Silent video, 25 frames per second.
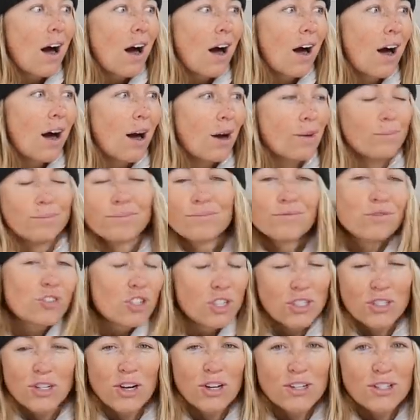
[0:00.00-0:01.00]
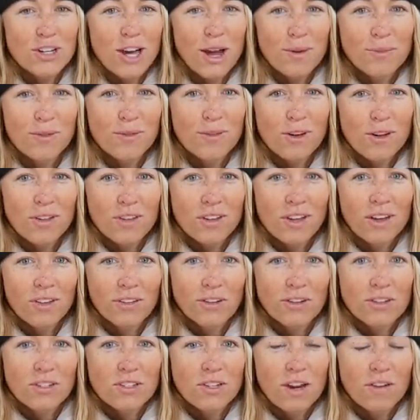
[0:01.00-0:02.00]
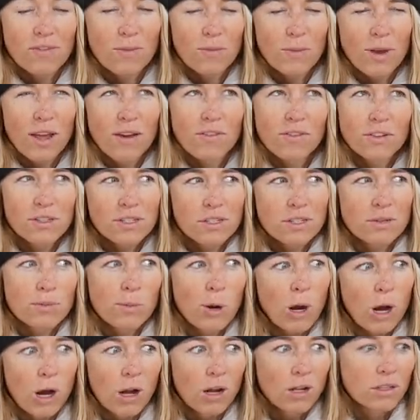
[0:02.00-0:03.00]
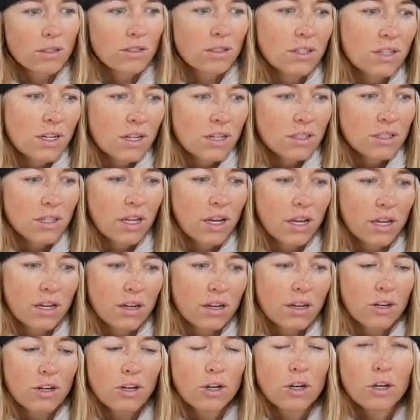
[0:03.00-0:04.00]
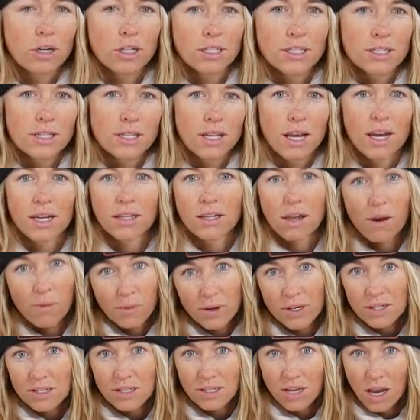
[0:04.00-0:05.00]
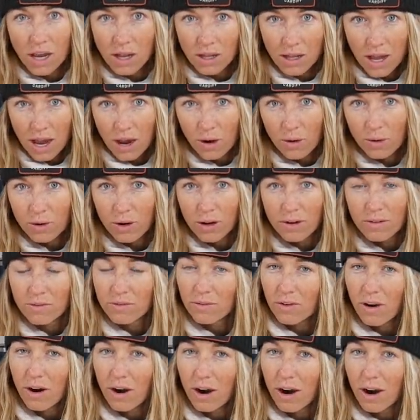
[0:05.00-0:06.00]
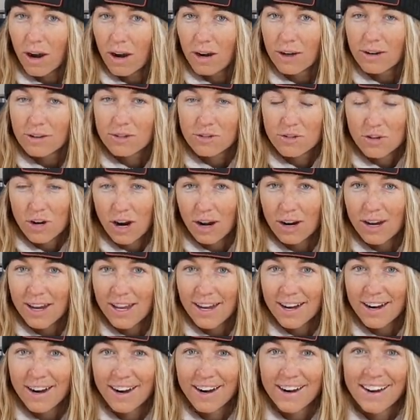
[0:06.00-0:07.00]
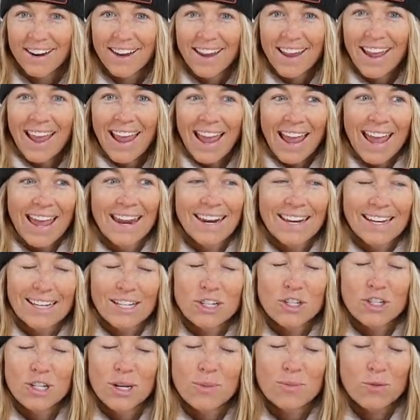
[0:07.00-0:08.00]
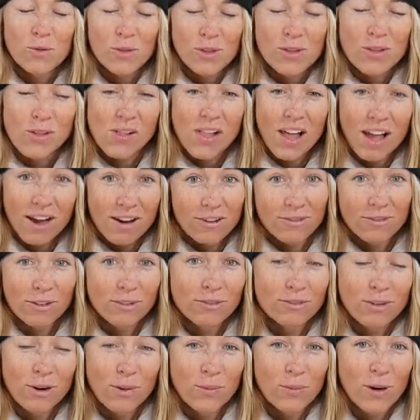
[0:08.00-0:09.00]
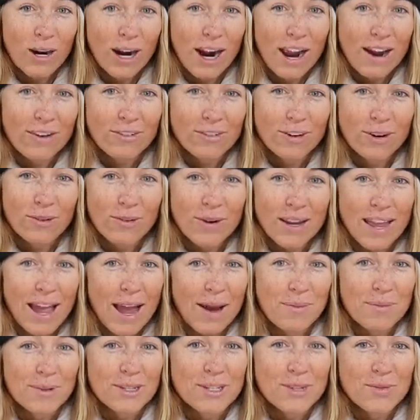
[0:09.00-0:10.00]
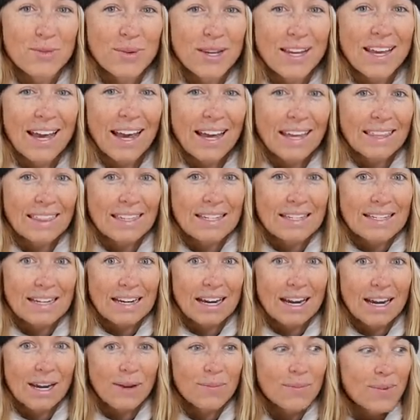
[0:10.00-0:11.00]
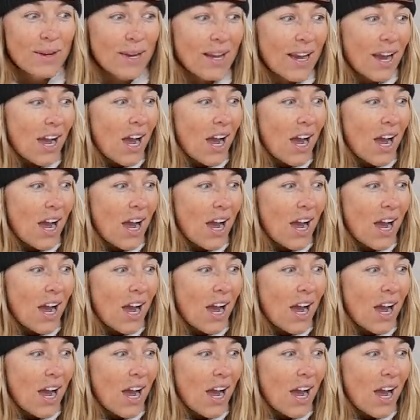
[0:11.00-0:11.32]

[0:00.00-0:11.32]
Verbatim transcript: um, just on top of all the other stuff. And we have a small like goods line that we sell out of our truck here, and it gets shipped with love from wherever we happen to be at the time.